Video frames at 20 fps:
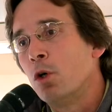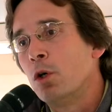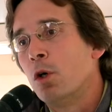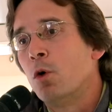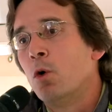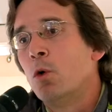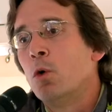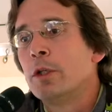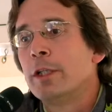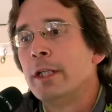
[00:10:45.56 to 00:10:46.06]

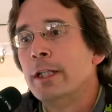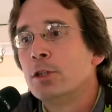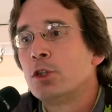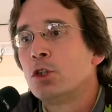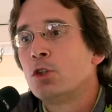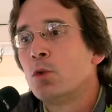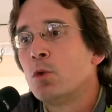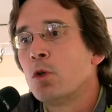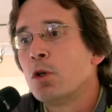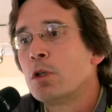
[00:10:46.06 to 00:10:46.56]
old
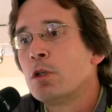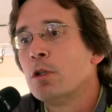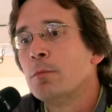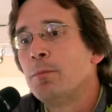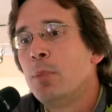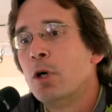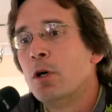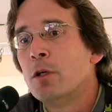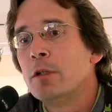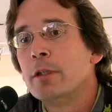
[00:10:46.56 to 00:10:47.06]
historical
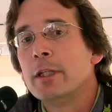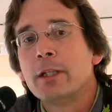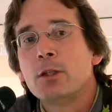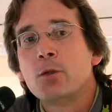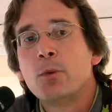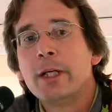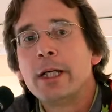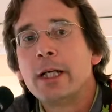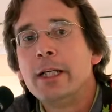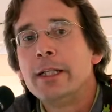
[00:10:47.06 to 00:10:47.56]
pond that
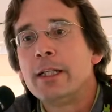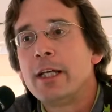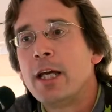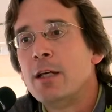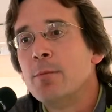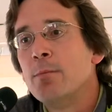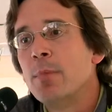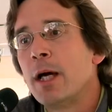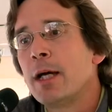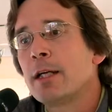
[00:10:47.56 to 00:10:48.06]
quickly
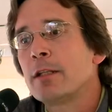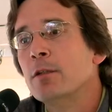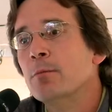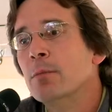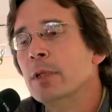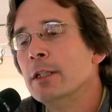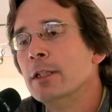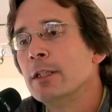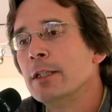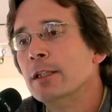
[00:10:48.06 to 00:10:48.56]
came back the
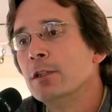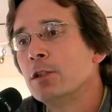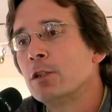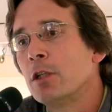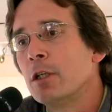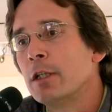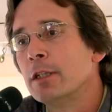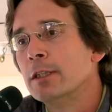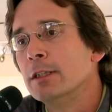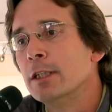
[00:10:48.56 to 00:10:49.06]
minute they
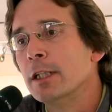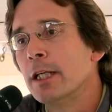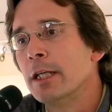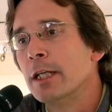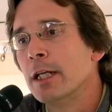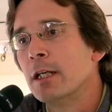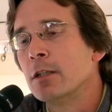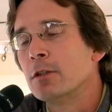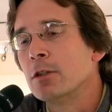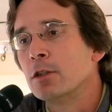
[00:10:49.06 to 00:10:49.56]
started
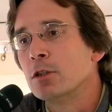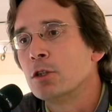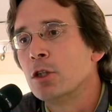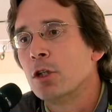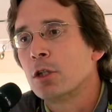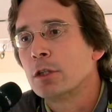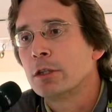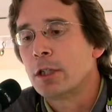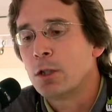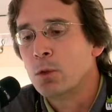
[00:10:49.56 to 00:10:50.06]
digging out the
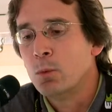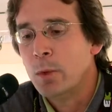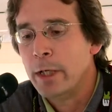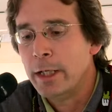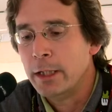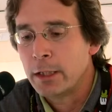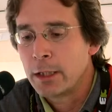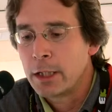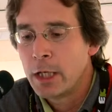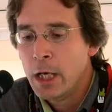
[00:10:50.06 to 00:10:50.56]
toxic
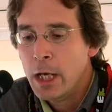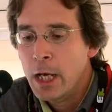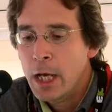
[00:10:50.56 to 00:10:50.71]
waste.